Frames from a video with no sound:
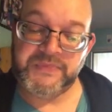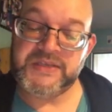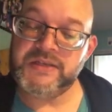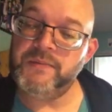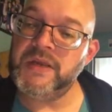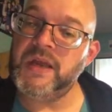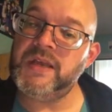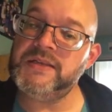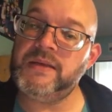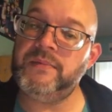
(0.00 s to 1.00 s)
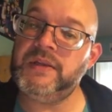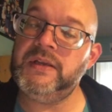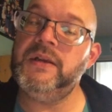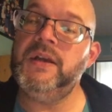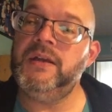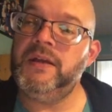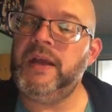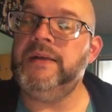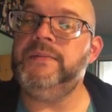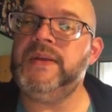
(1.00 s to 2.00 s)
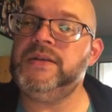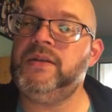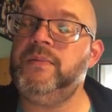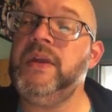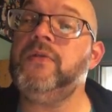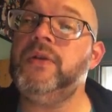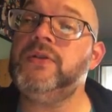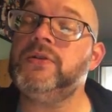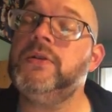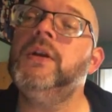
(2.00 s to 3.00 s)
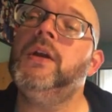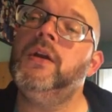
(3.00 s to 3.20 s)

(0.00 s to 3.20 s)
this can be on something and basically be a creature.